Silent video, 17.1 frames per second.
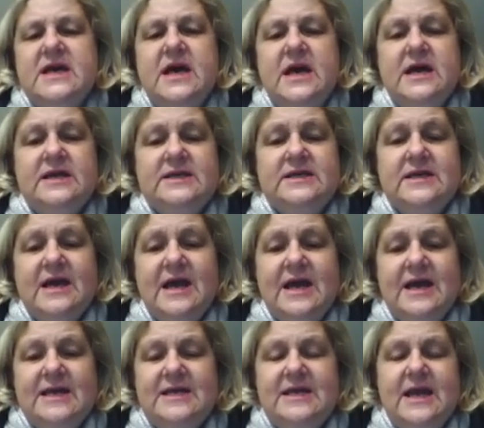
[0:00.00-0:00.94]
a
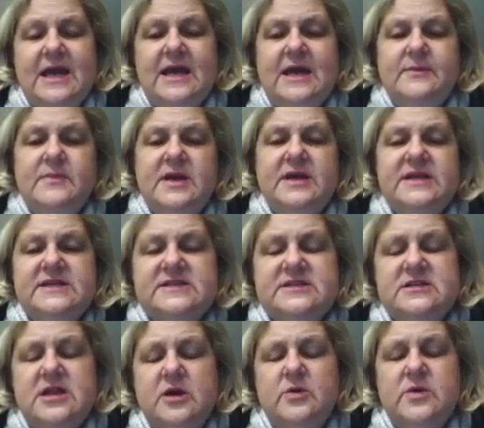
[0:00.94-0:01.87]
km, and it's
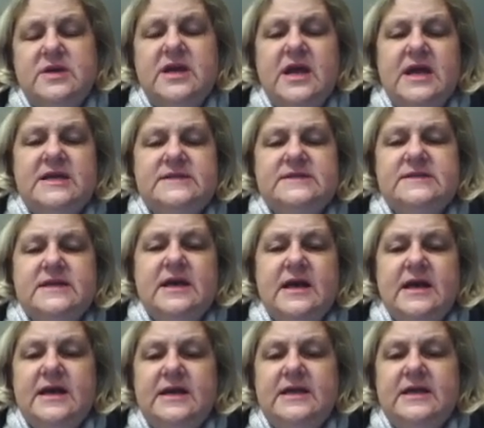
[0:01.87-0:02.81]
lowercase
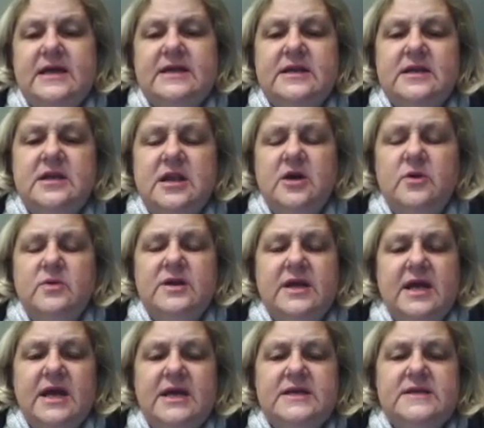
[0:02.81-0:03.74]
k and a
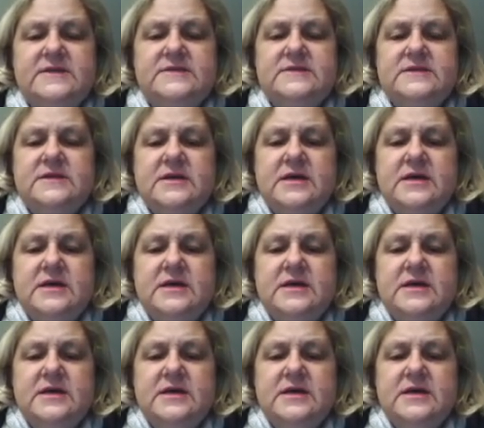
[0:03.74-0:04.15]
lowercase